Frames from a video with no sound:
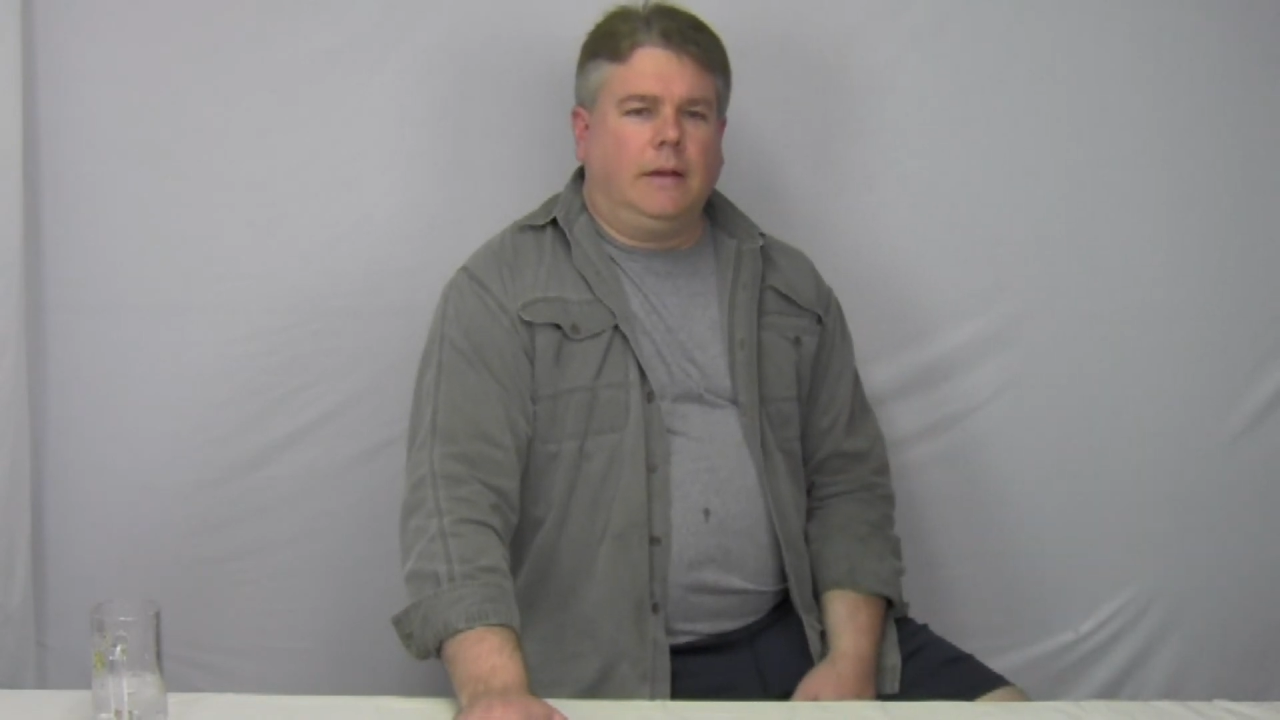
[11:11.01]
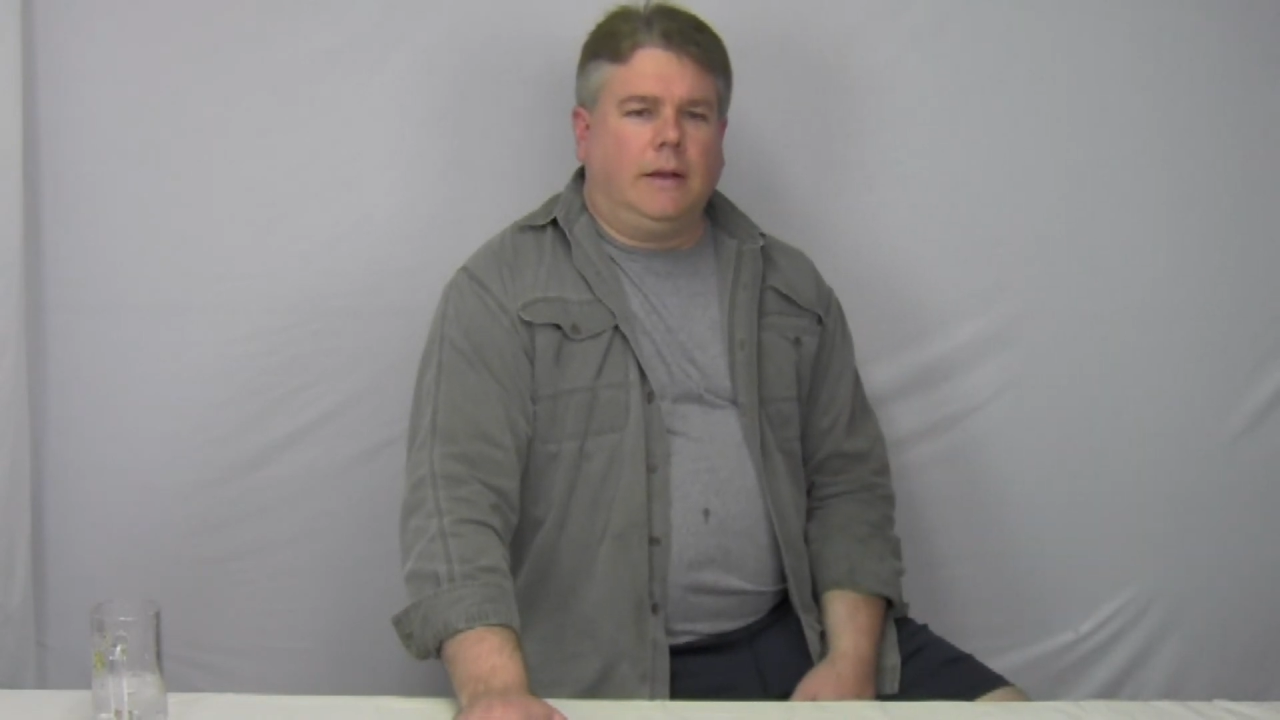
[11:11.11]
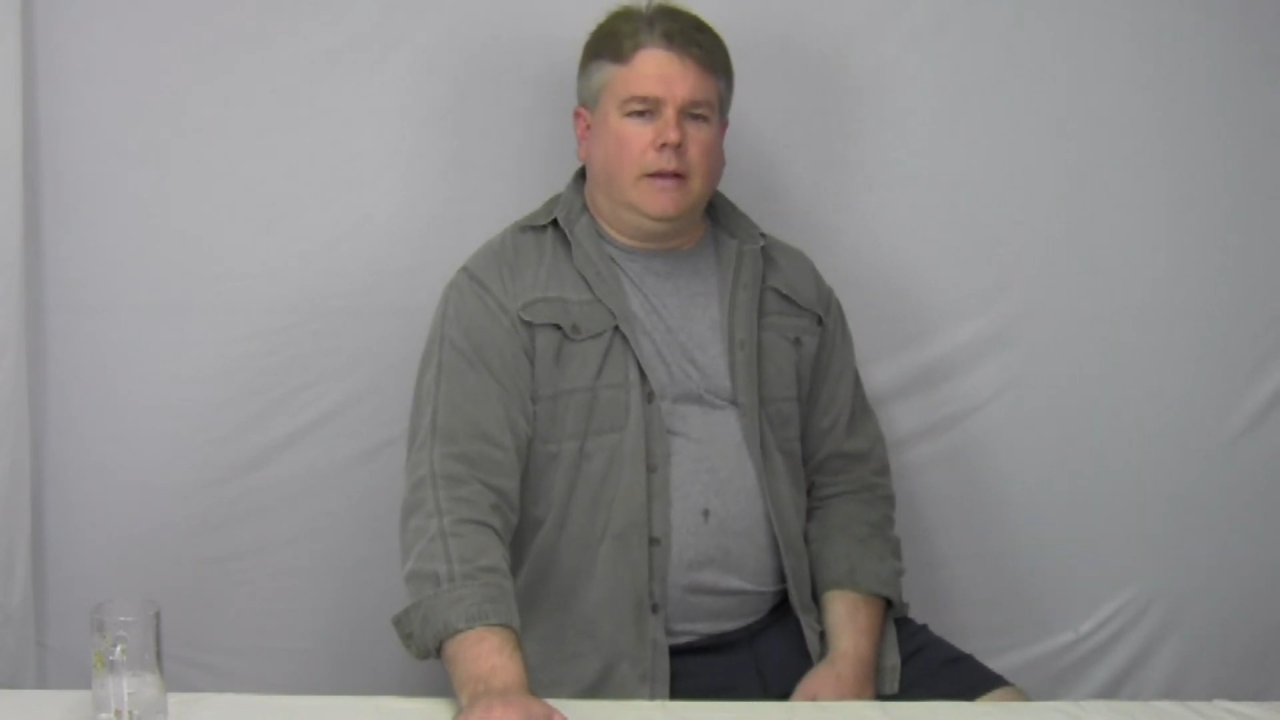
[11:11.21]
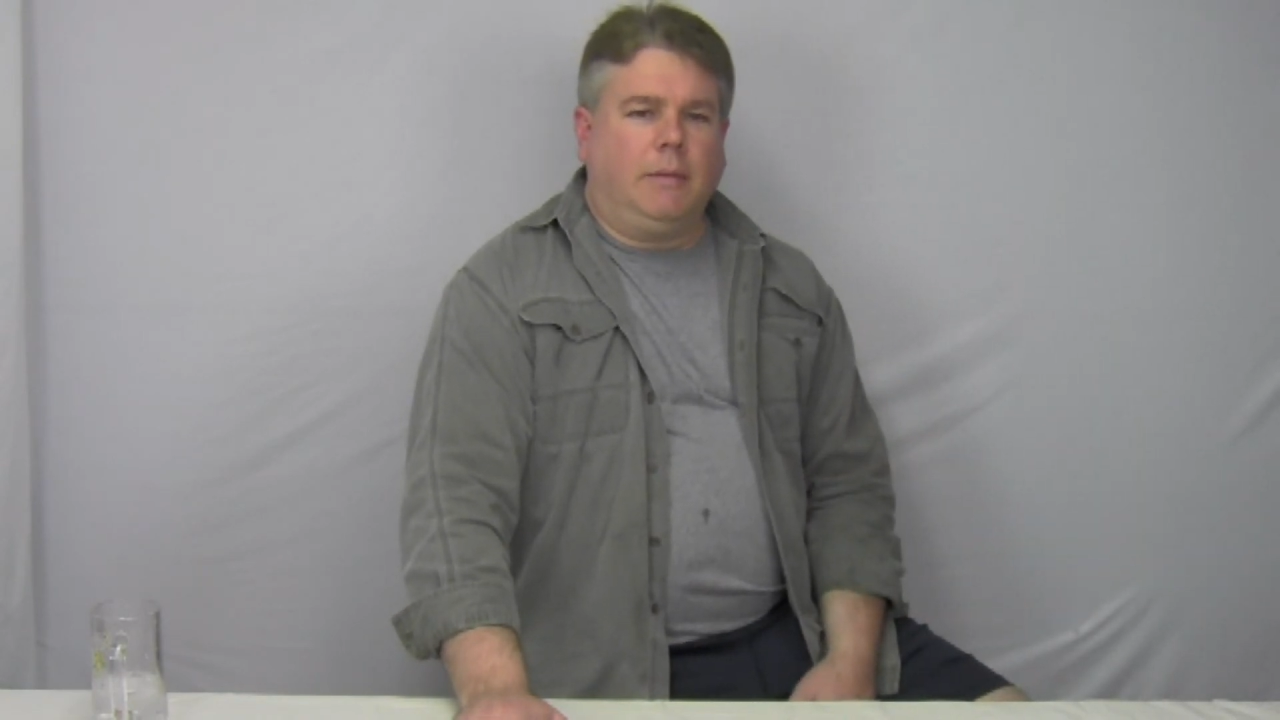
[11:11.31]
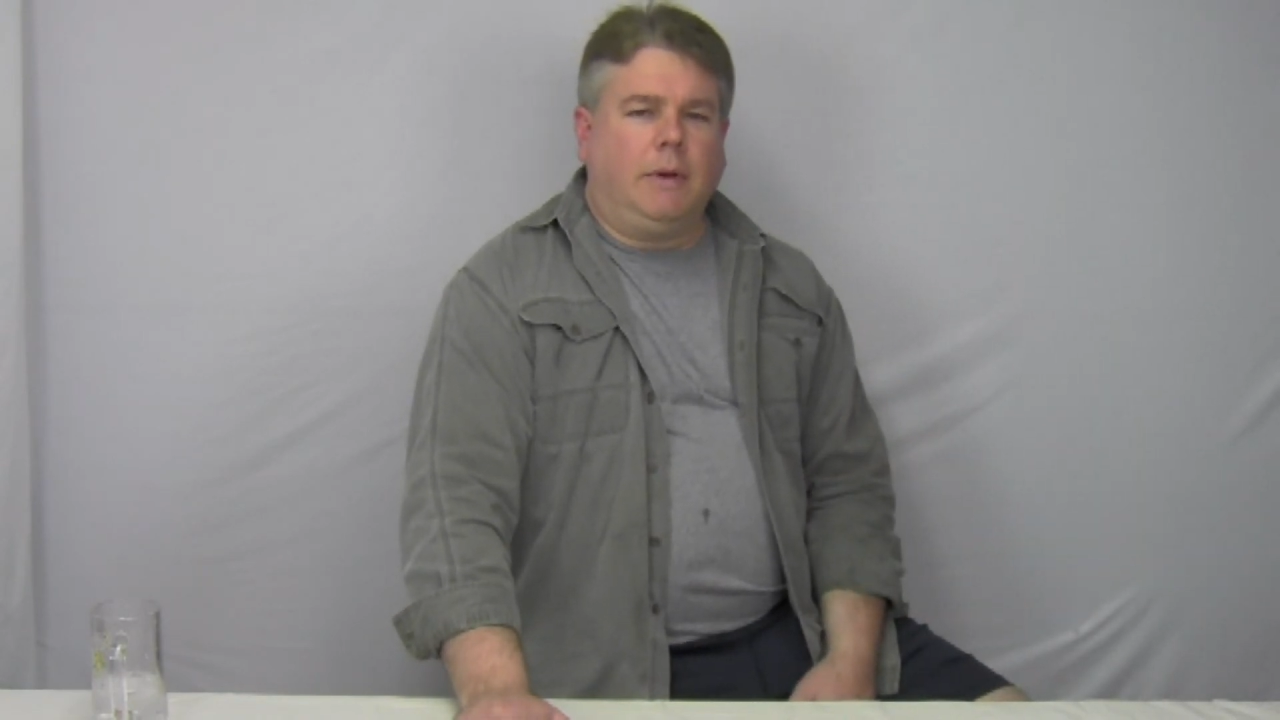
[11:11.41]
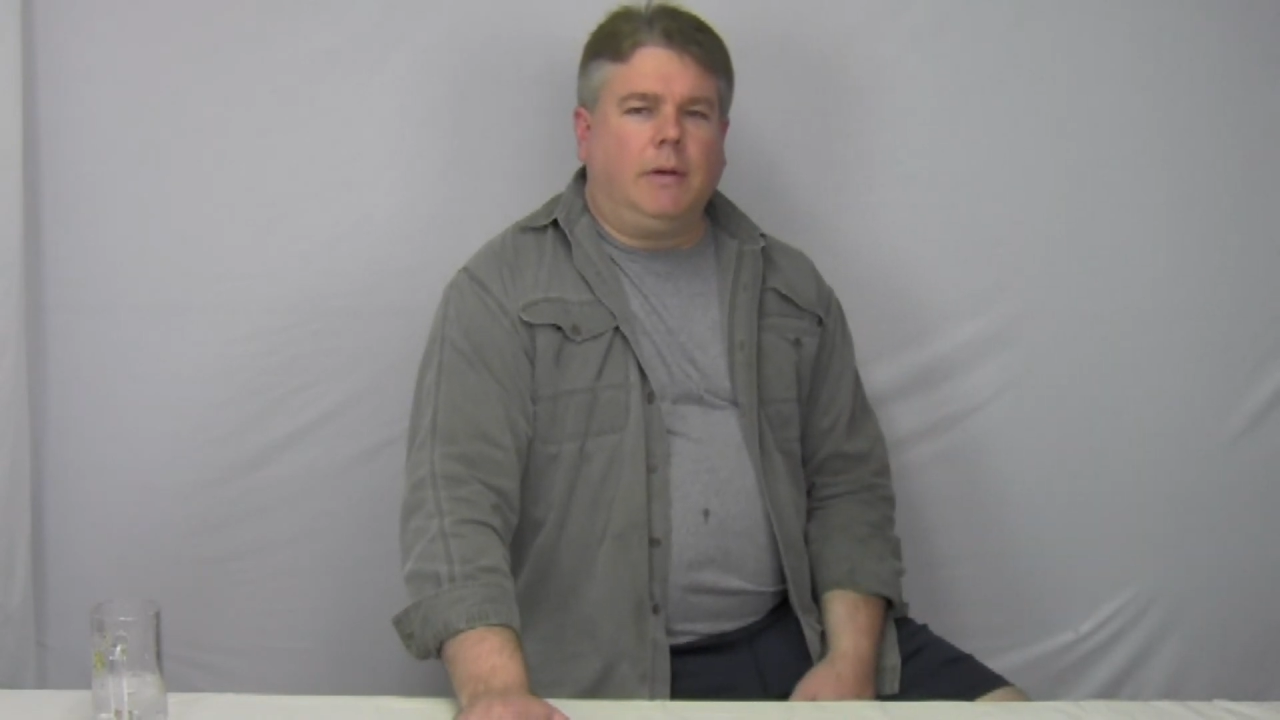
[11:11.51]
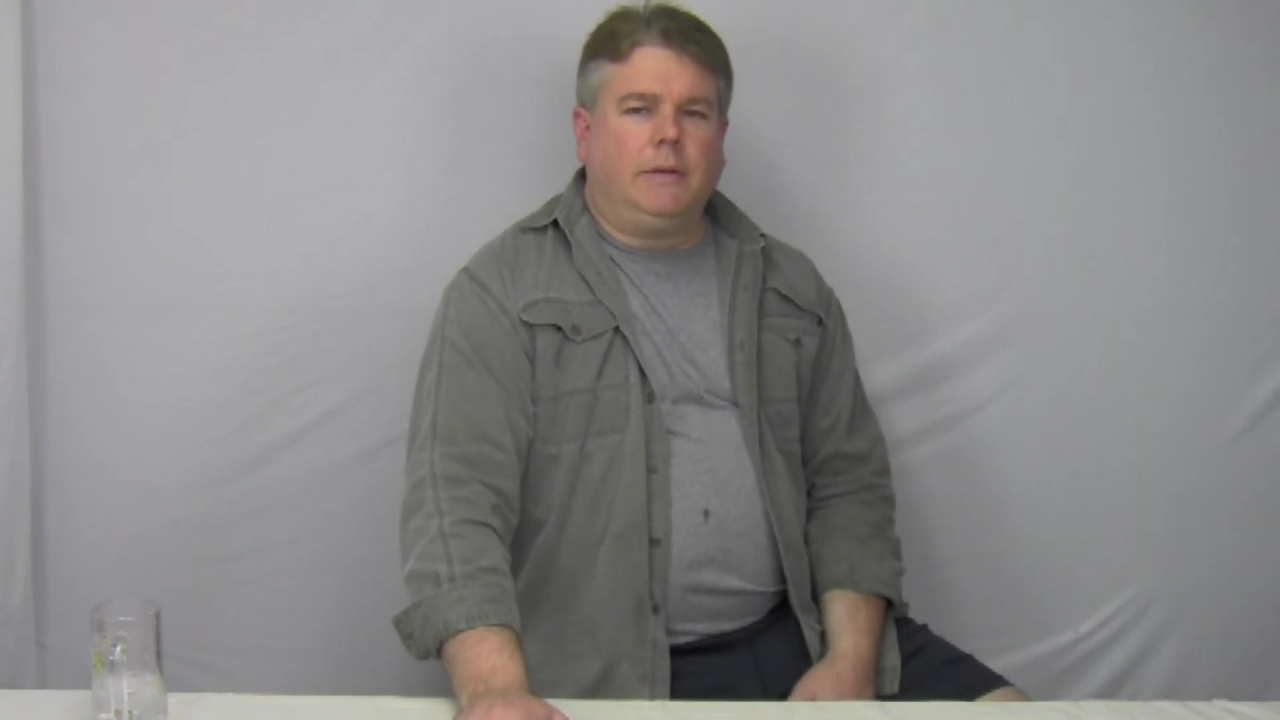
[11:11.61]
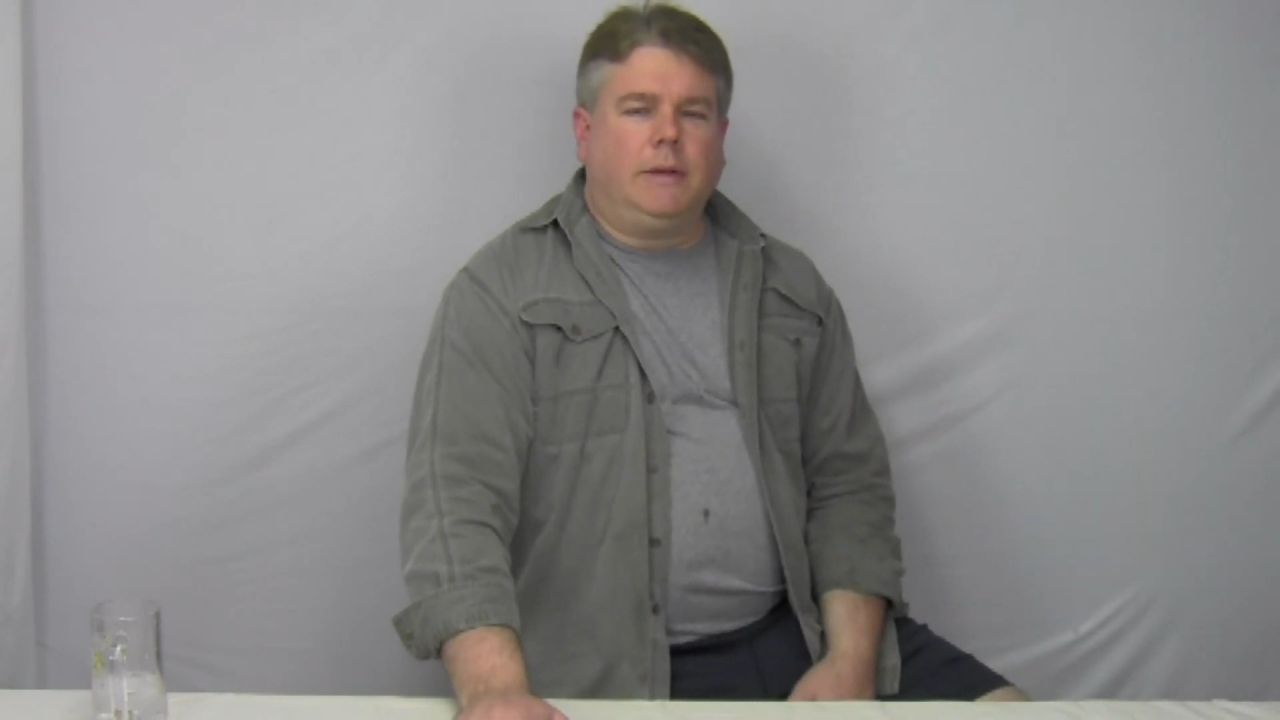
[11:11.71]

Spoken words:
And Thibodeau